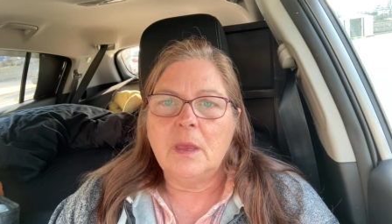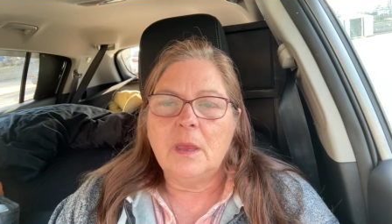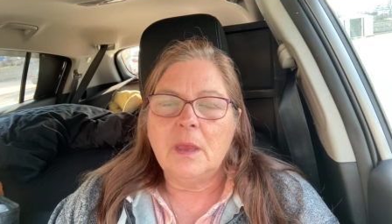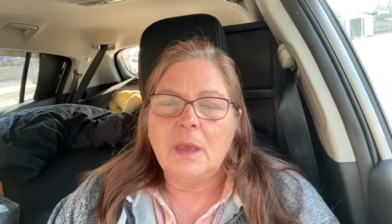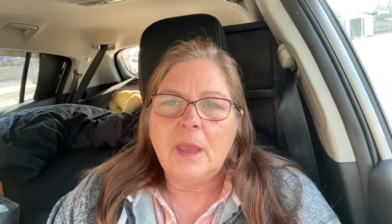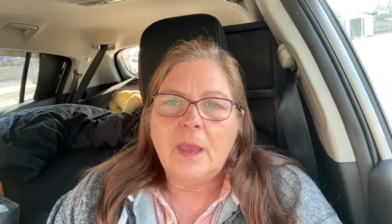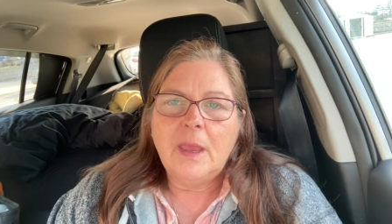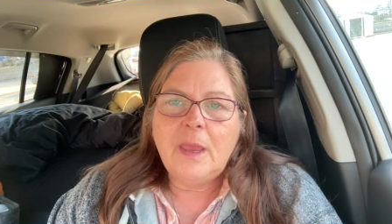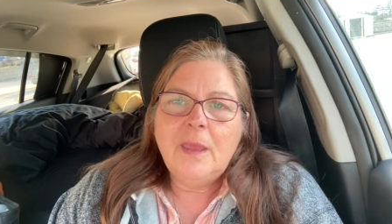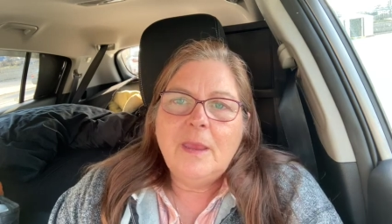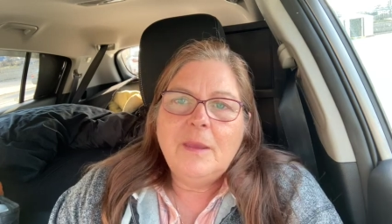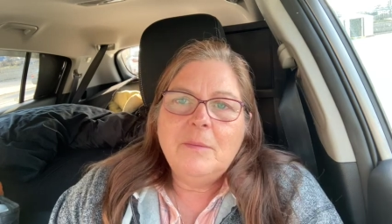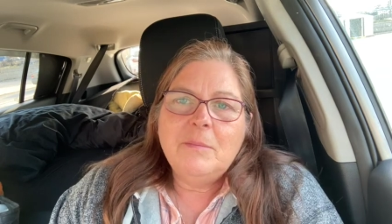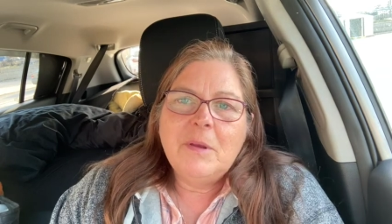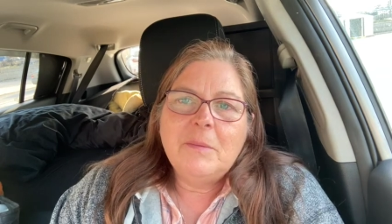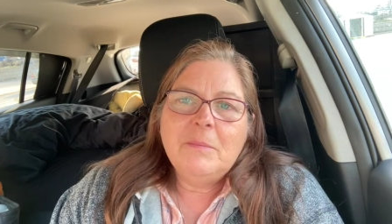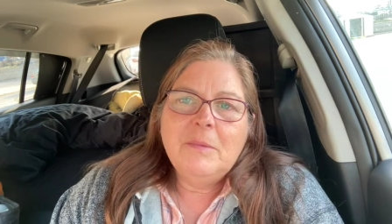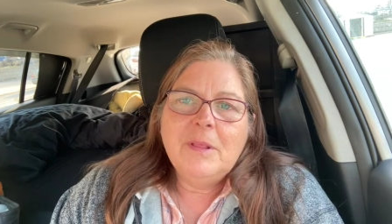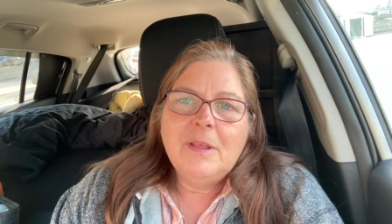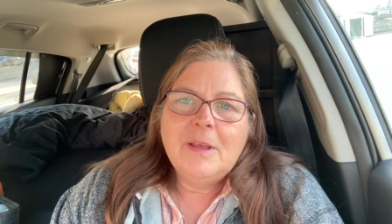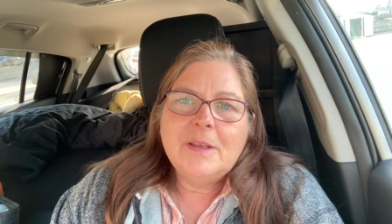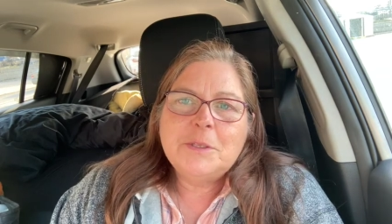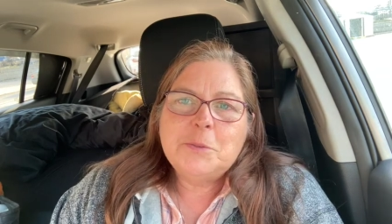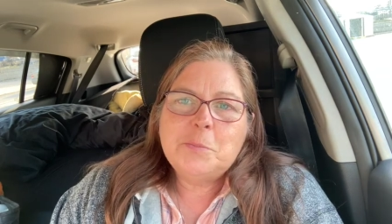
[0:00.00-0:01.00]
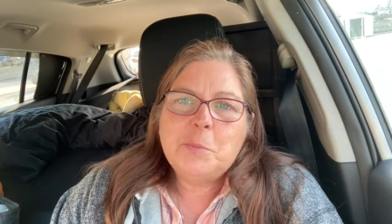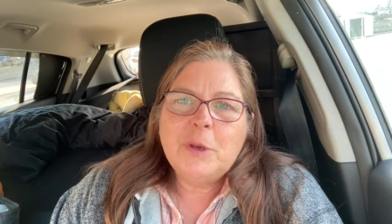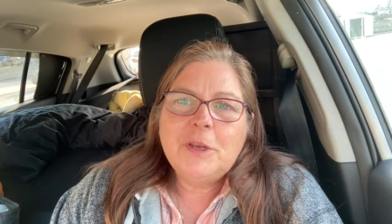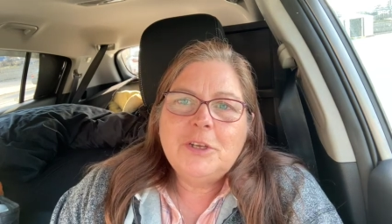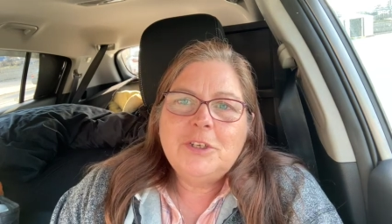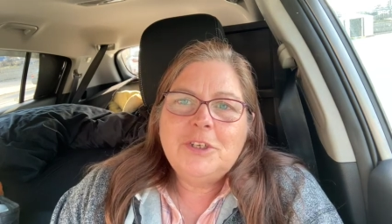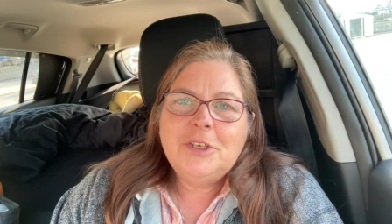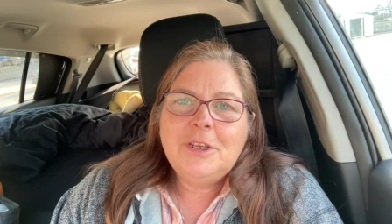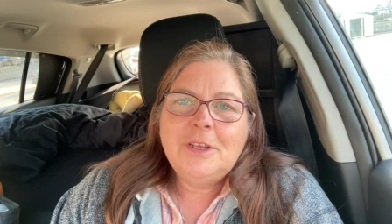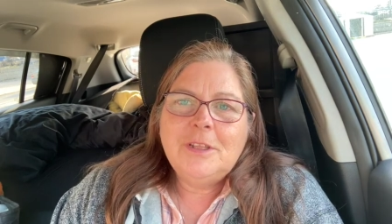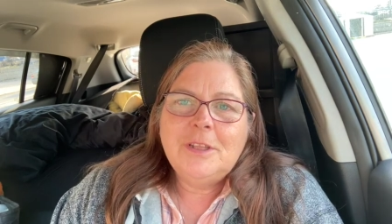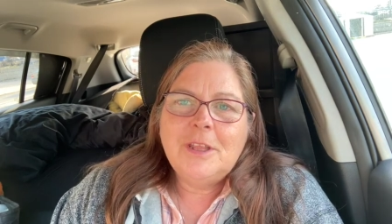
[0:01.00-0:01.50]
hey, remember that
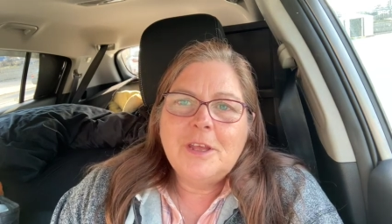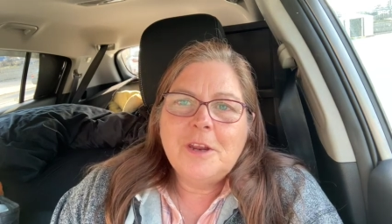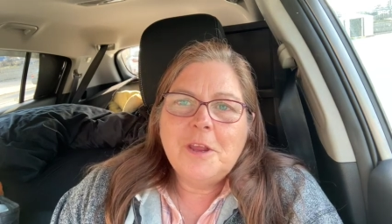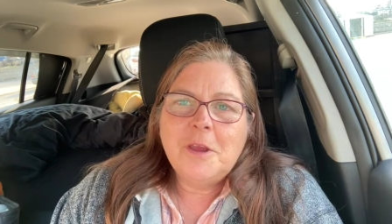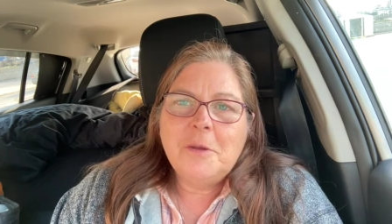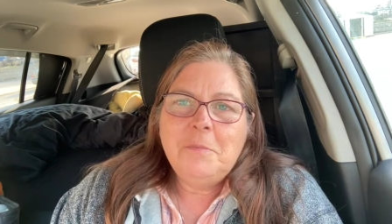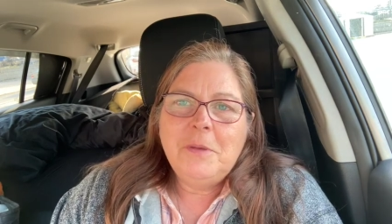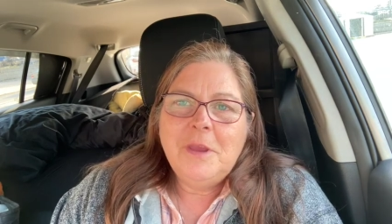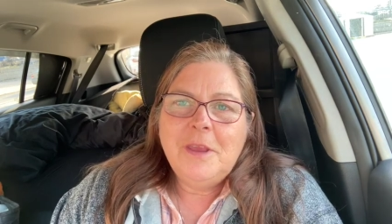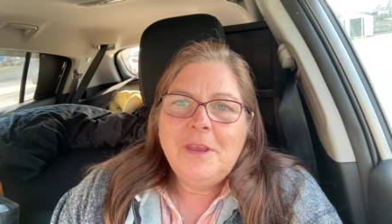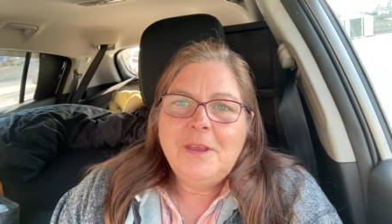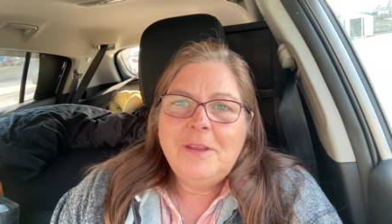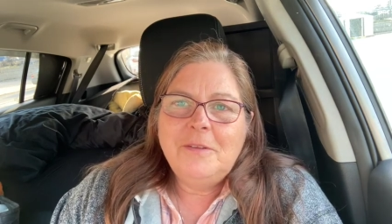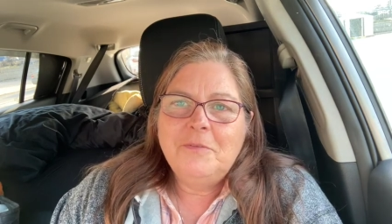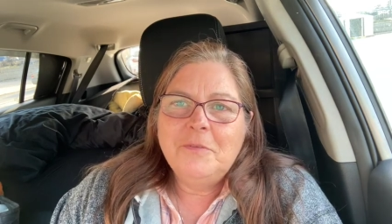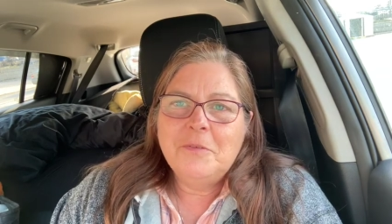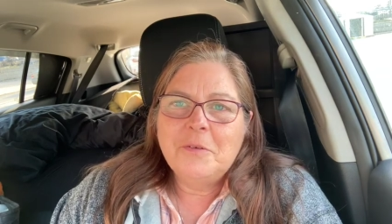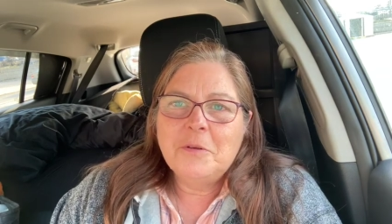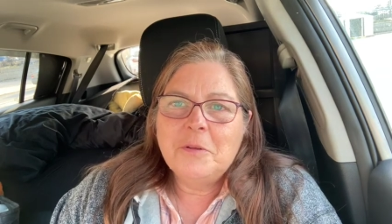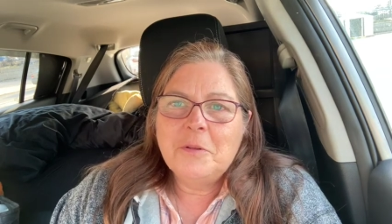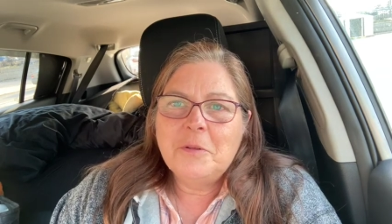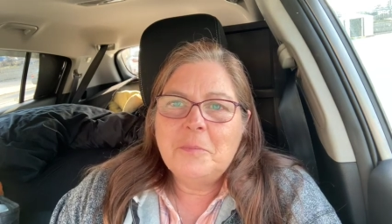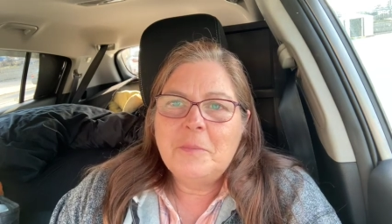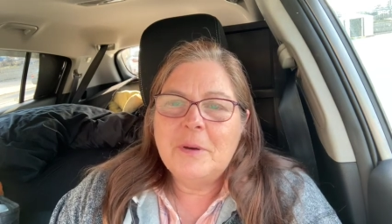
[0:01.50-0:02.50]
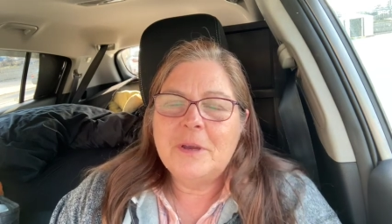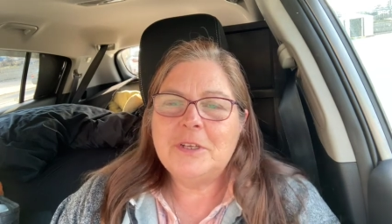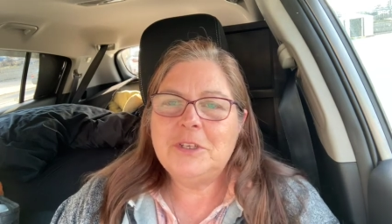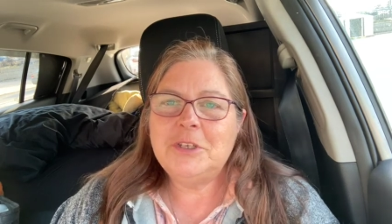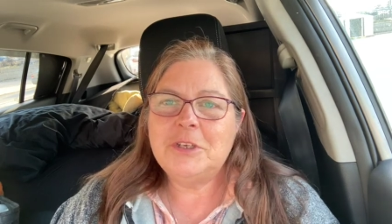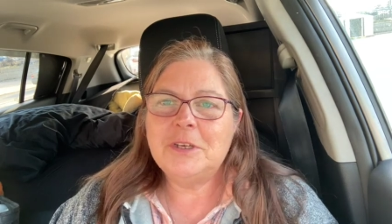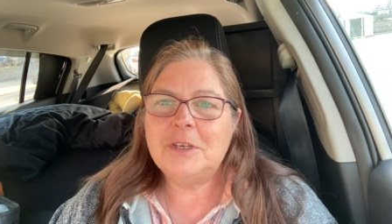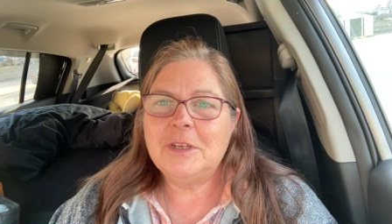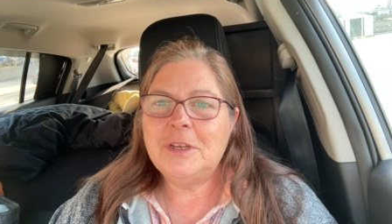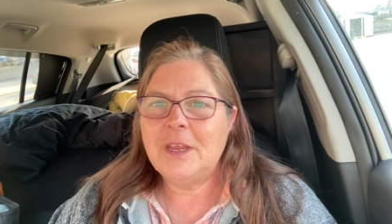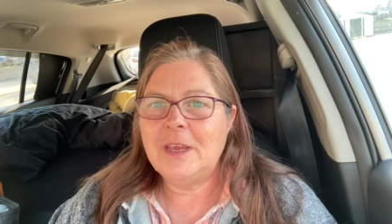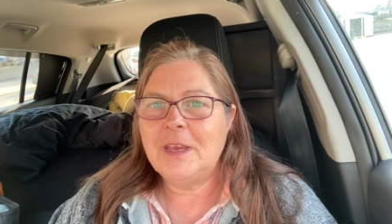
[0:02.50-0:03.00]
spreadsheet that I made for the budget